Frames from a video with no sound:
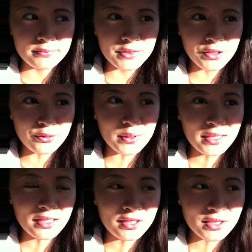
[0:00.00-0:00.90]

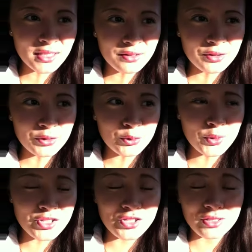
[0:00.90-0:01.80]
really look into
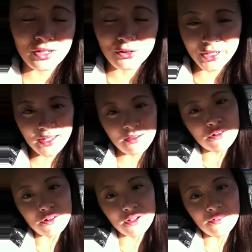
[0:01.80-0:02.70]
which
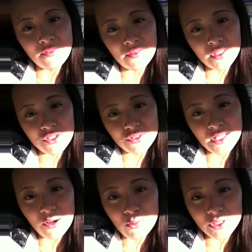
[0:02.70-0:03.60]
foundation
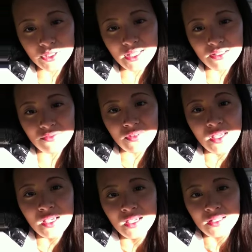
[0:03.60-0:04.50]
that I want to give,
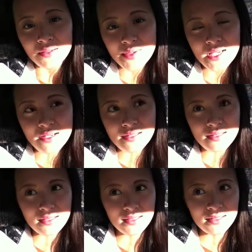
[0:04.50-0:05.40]

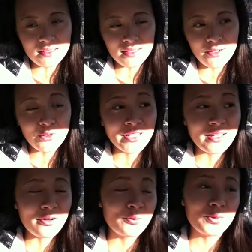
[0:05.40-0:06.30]
because
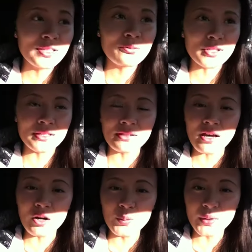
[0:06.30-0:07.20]
I really wanted to
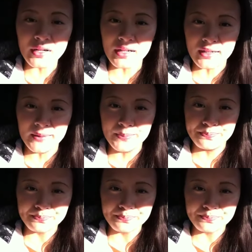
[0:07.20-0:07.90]
help a